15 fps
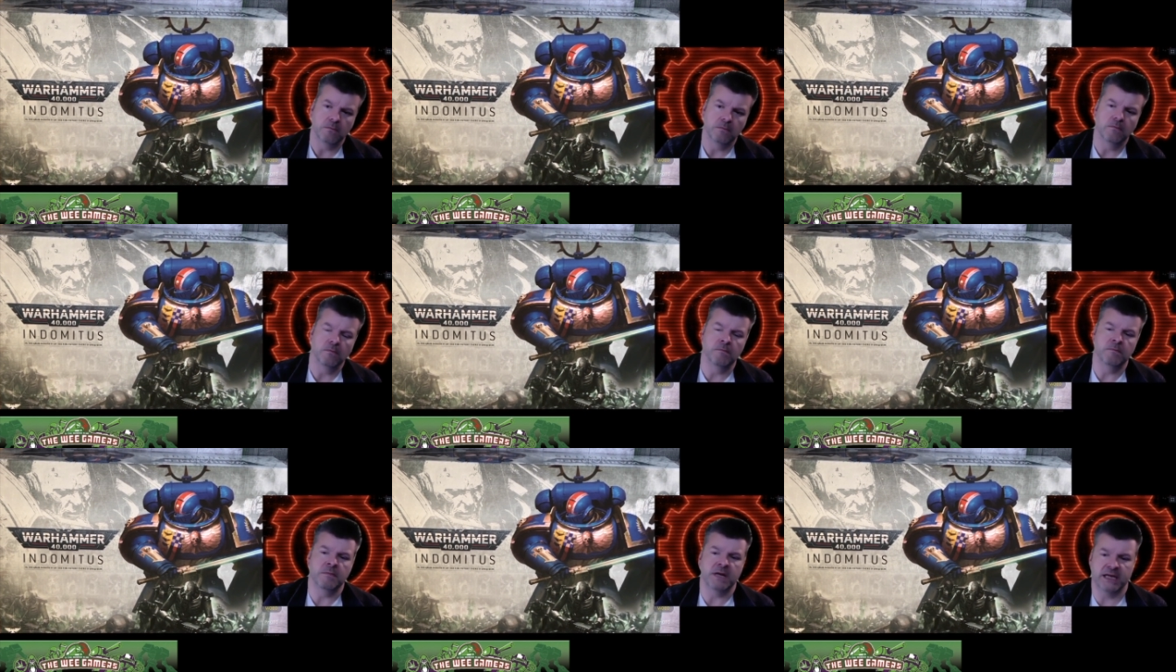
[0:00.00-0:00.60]

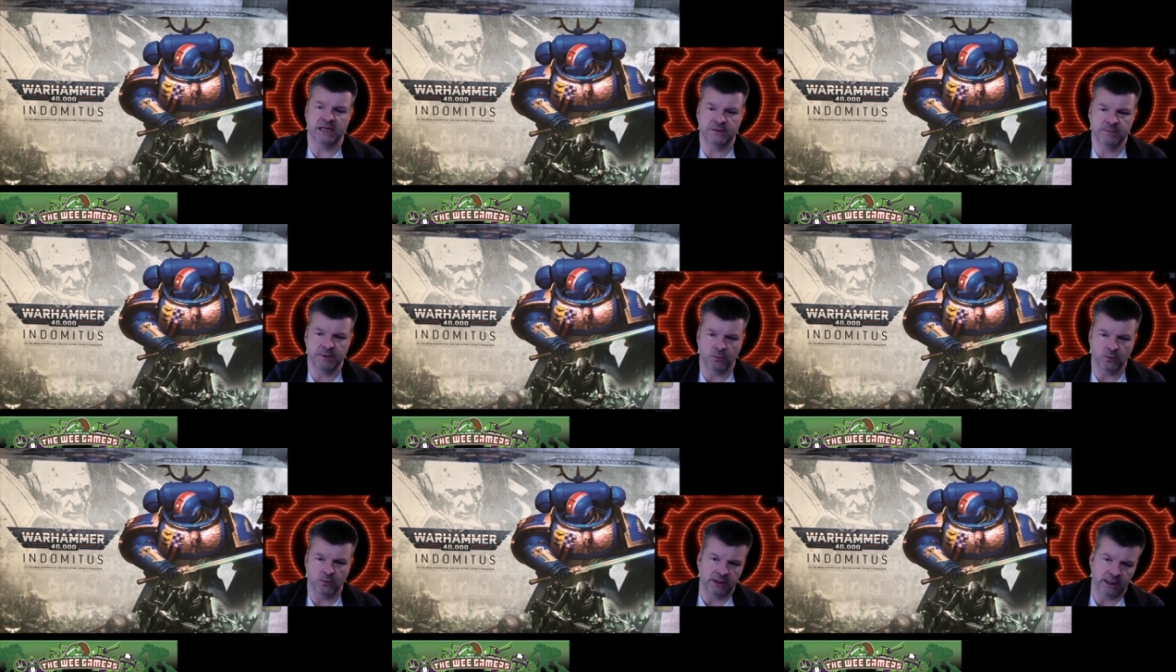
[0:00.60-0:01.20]
makes me
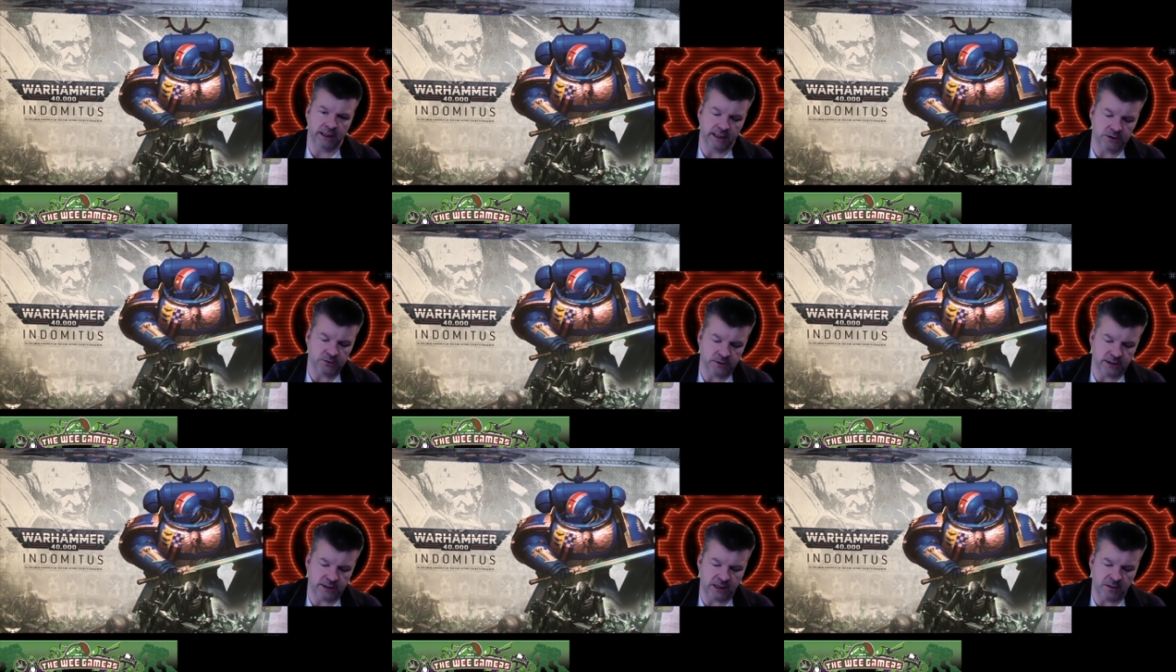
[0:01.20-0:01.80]
want to engage with
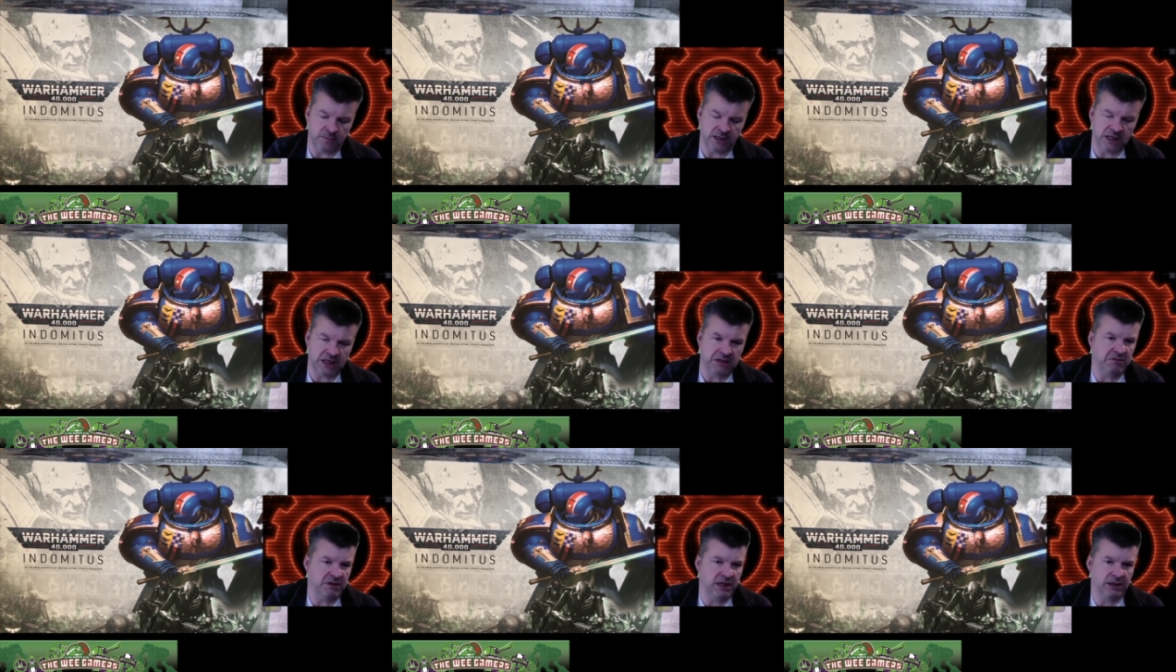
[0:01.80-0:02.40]
the game
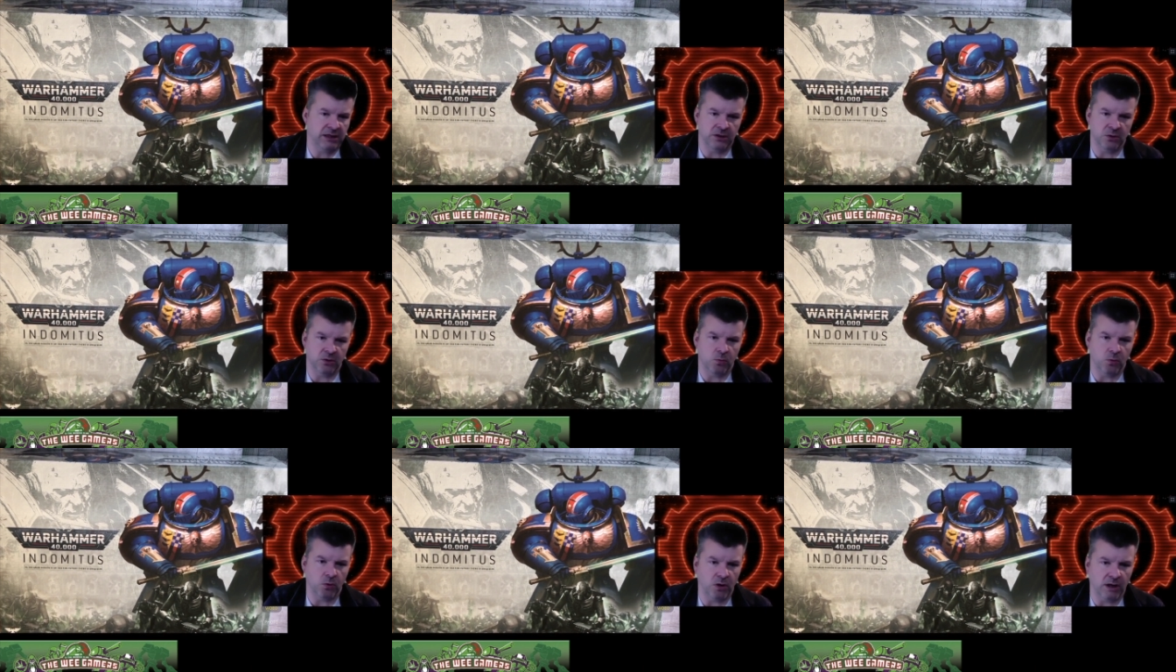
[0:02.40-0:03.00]
again, then you know
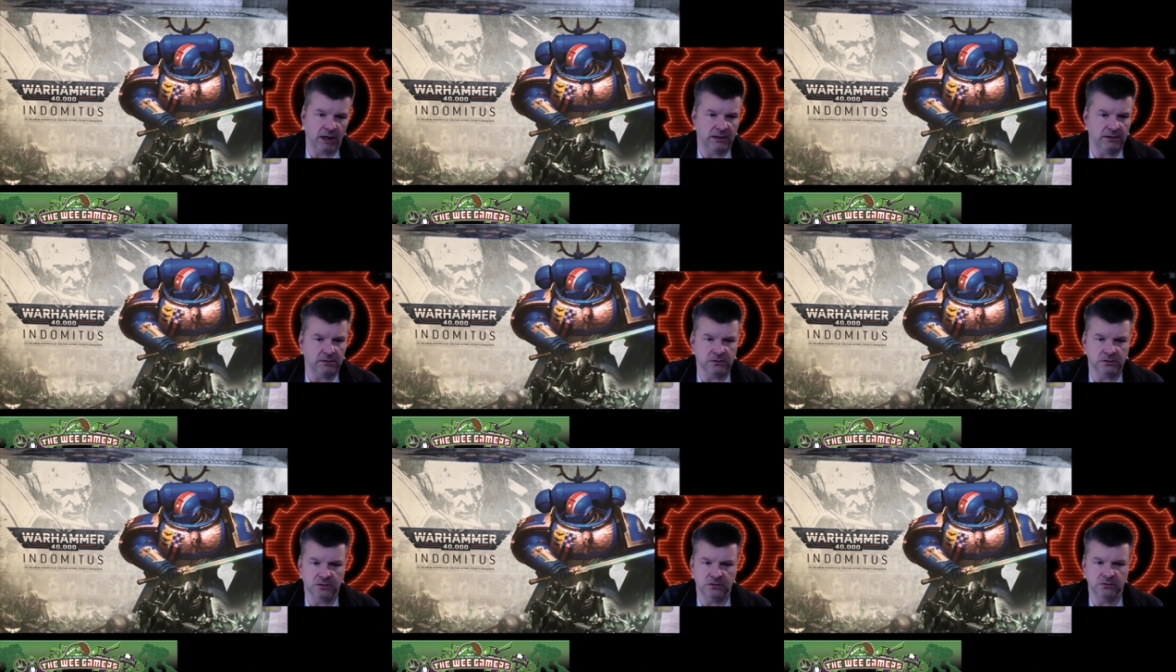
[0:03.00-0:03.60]
what? I'll
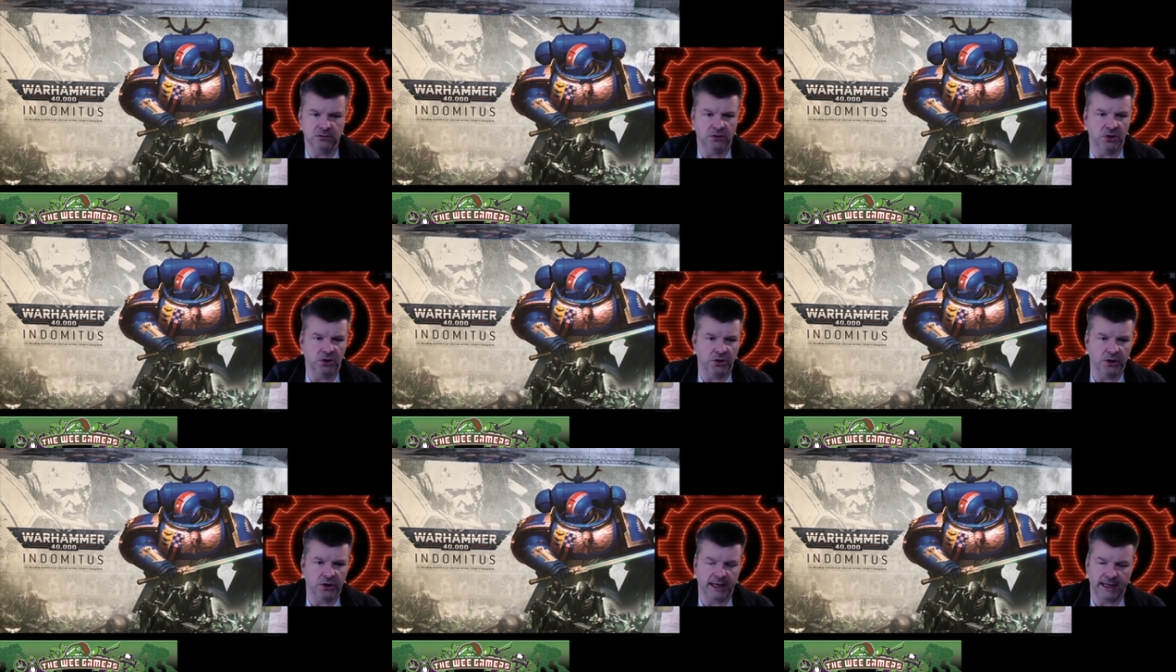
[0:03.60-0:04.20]

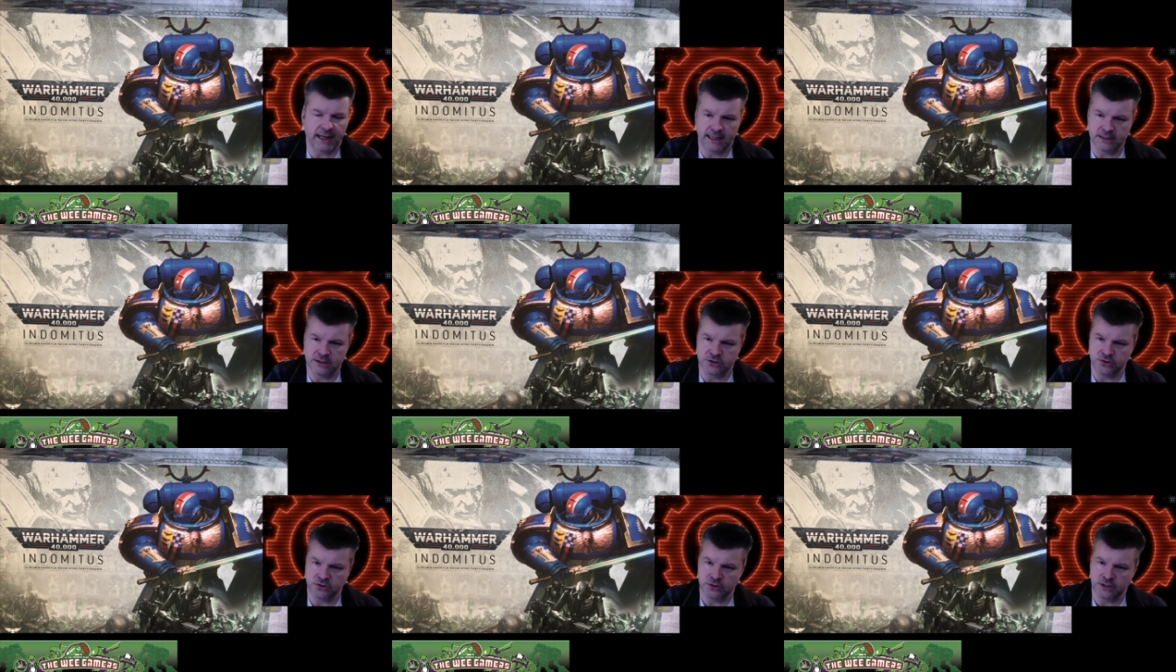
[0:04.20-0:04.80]
look at
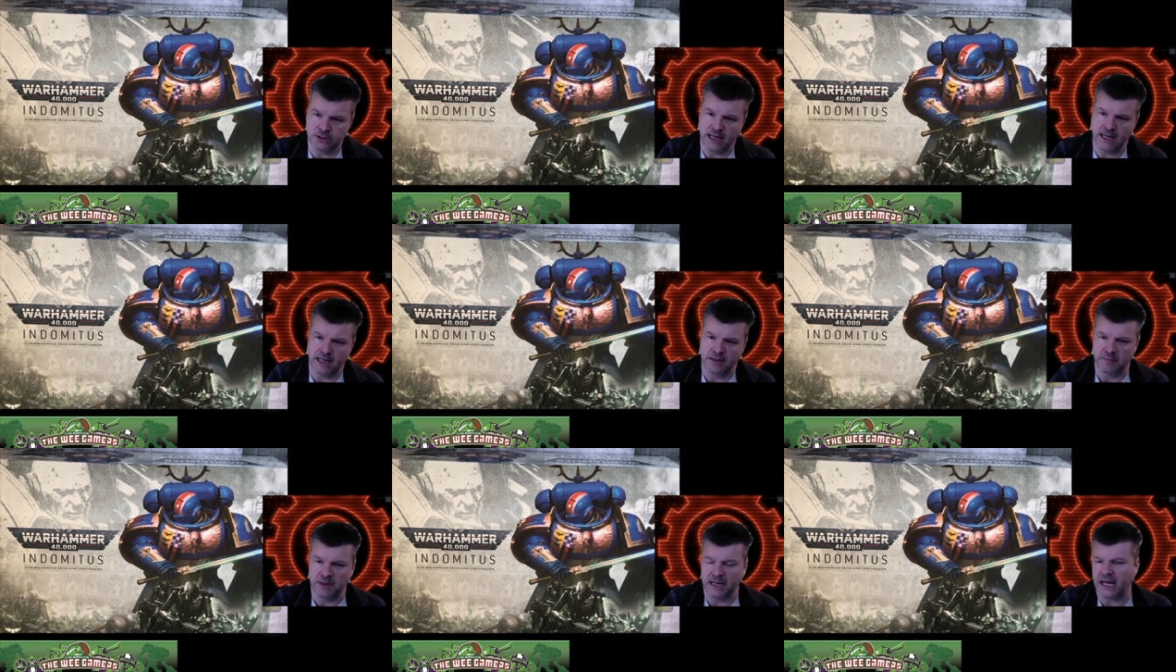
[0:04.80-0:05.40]
doing
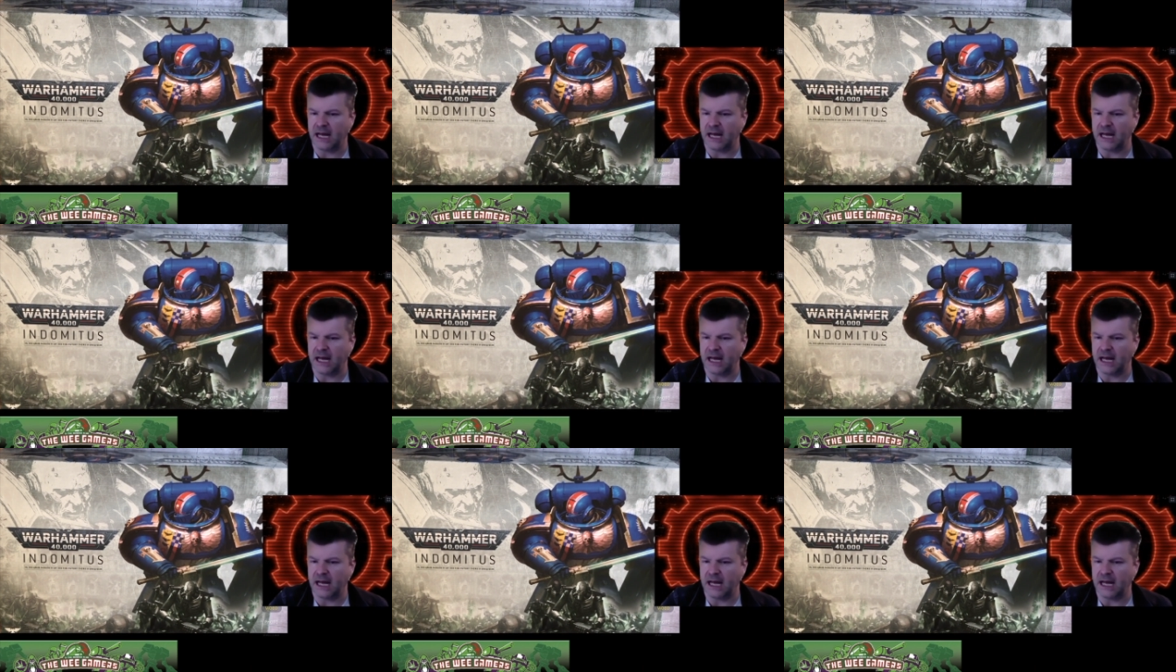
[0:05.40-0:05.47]
AdMech.